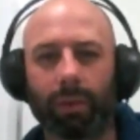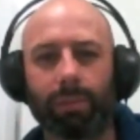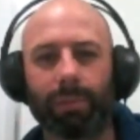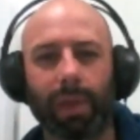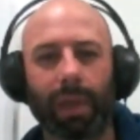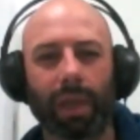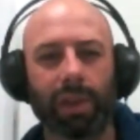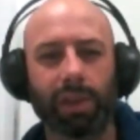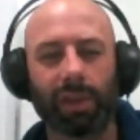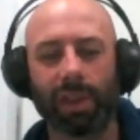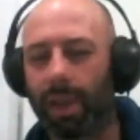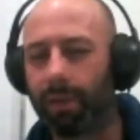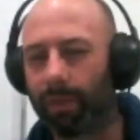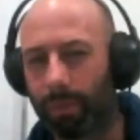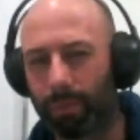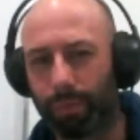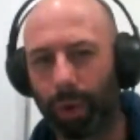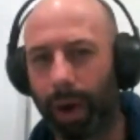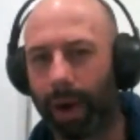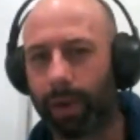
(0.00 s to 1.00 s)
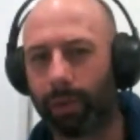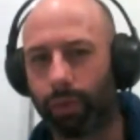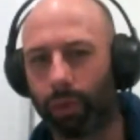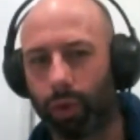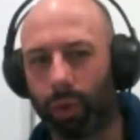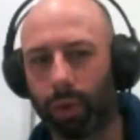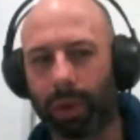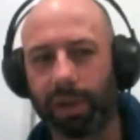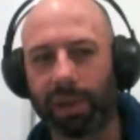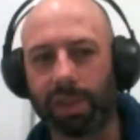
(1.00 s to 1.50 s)
Because even Brady
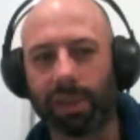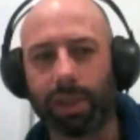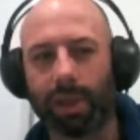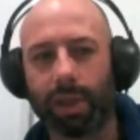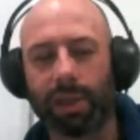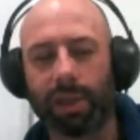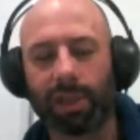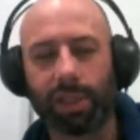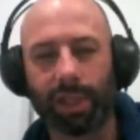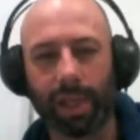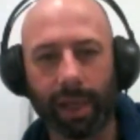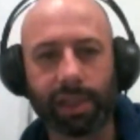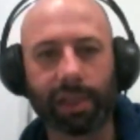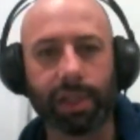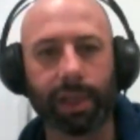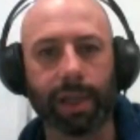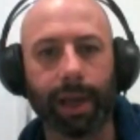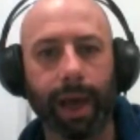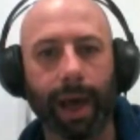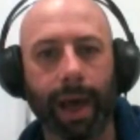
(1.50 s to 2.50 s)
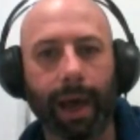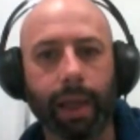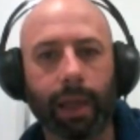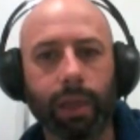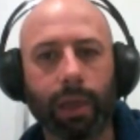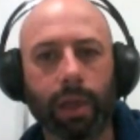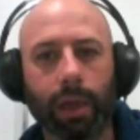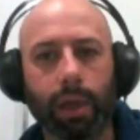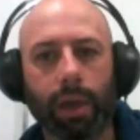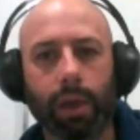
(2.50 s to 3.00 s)
Rawlings said
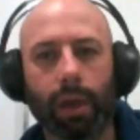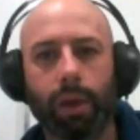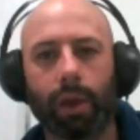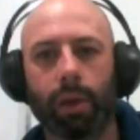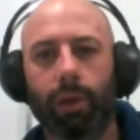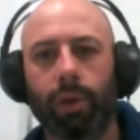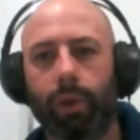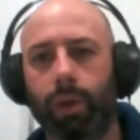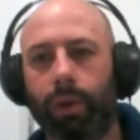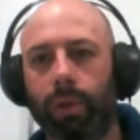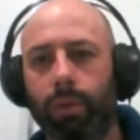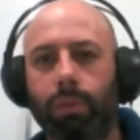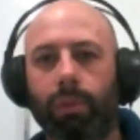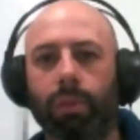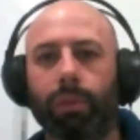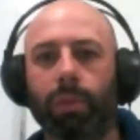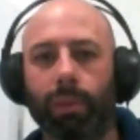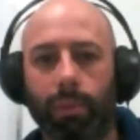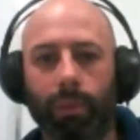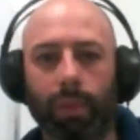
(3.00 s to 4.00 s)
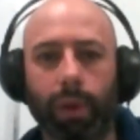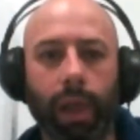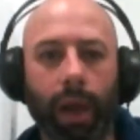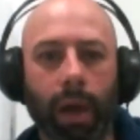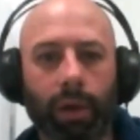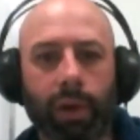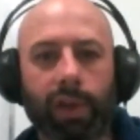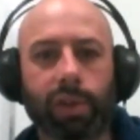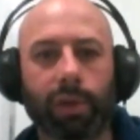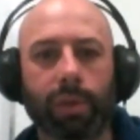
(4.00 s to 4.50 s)
today, look, we're
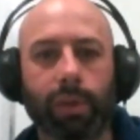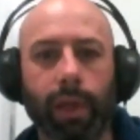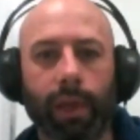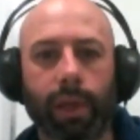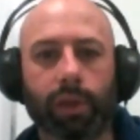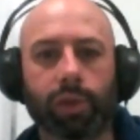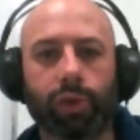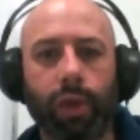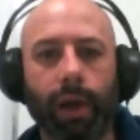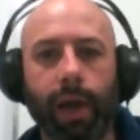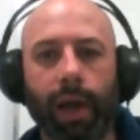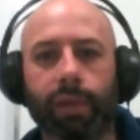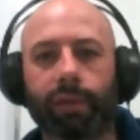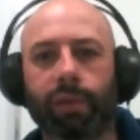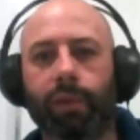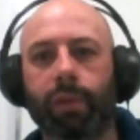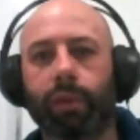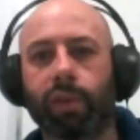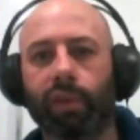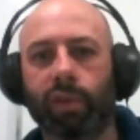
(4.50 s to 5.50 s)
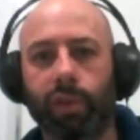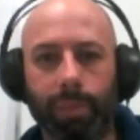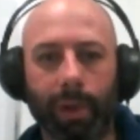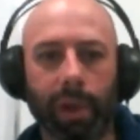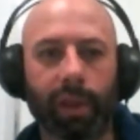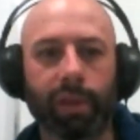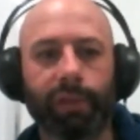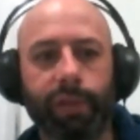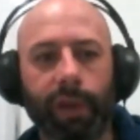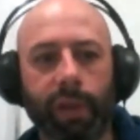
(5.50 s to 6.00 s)
going into another draft. This will
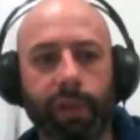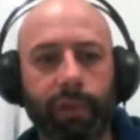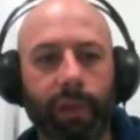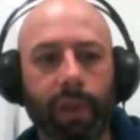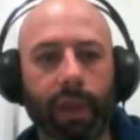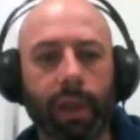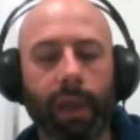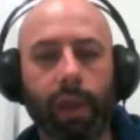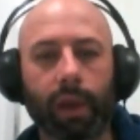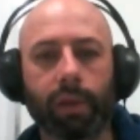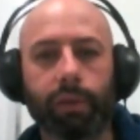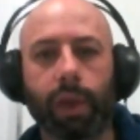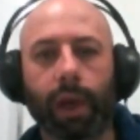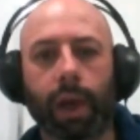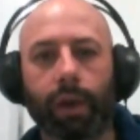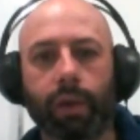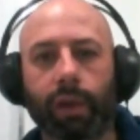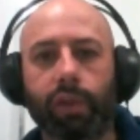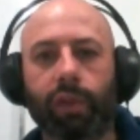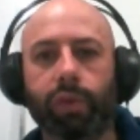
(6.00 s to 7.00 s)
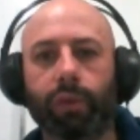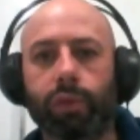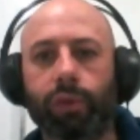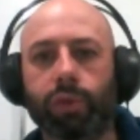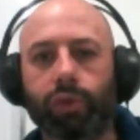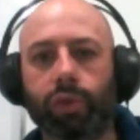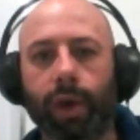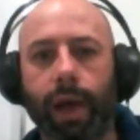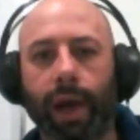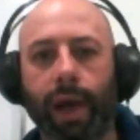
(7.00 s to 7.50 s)
be the 5th year of going into a
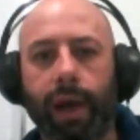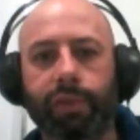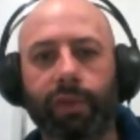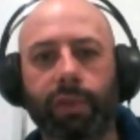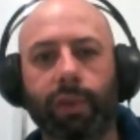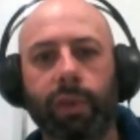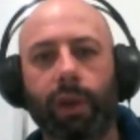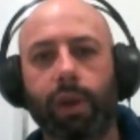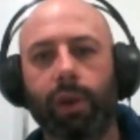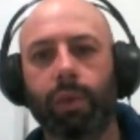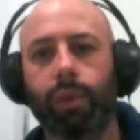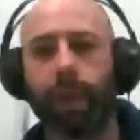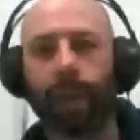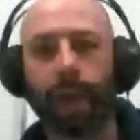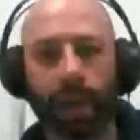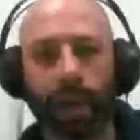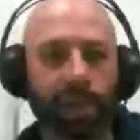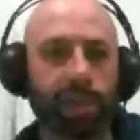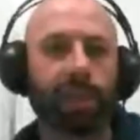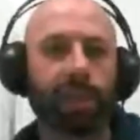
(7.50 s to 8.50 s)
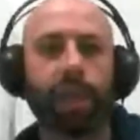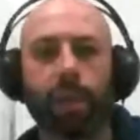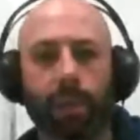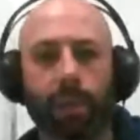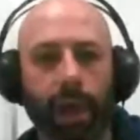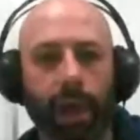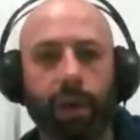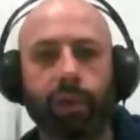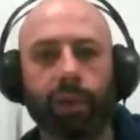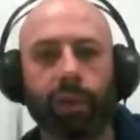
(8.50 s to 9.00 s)
draft. We can't just keep
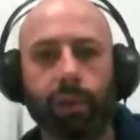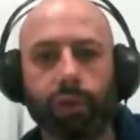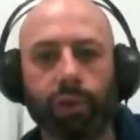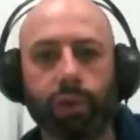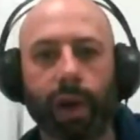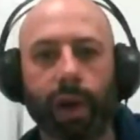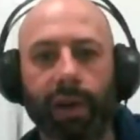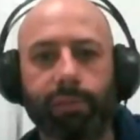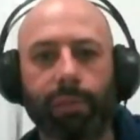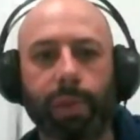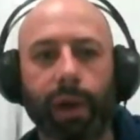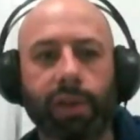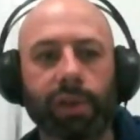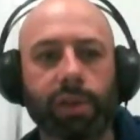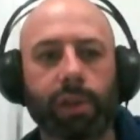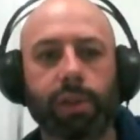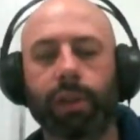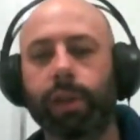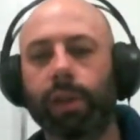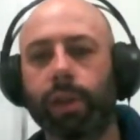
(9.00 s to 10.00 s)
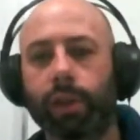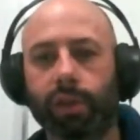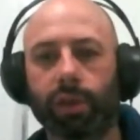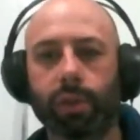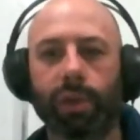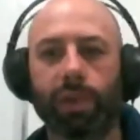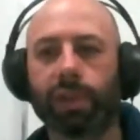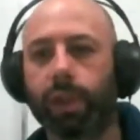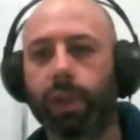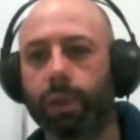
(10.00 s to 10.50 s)
going to the draft, basically. And
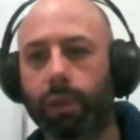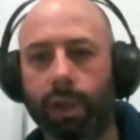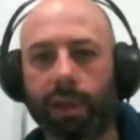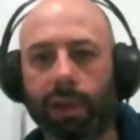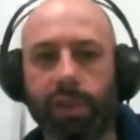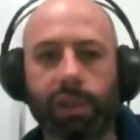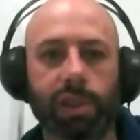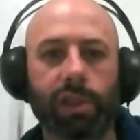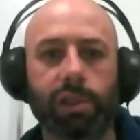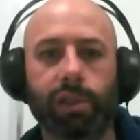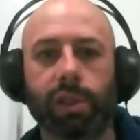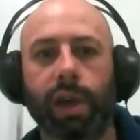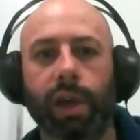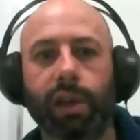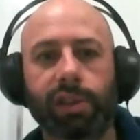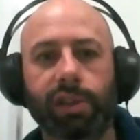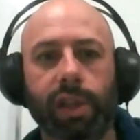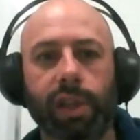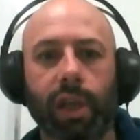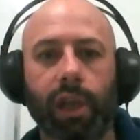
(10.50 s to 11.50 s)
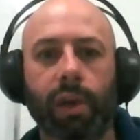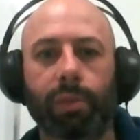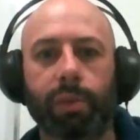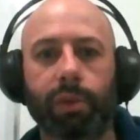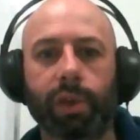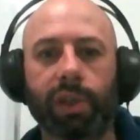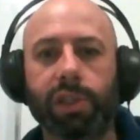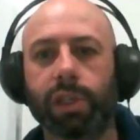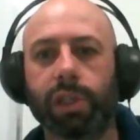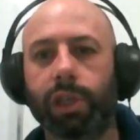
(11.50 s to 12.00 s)
sort of said, let's just stack up
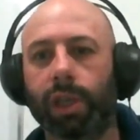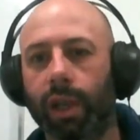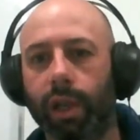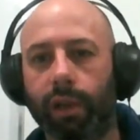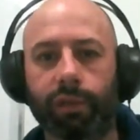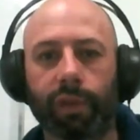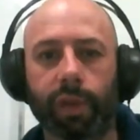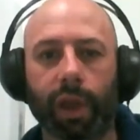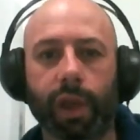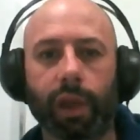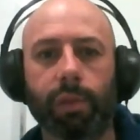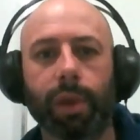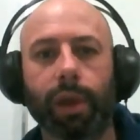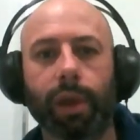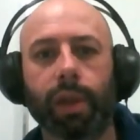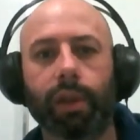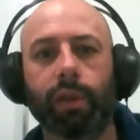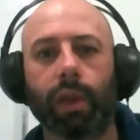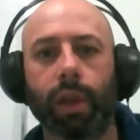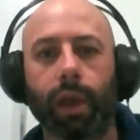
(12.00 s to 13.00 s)
on this year and forget about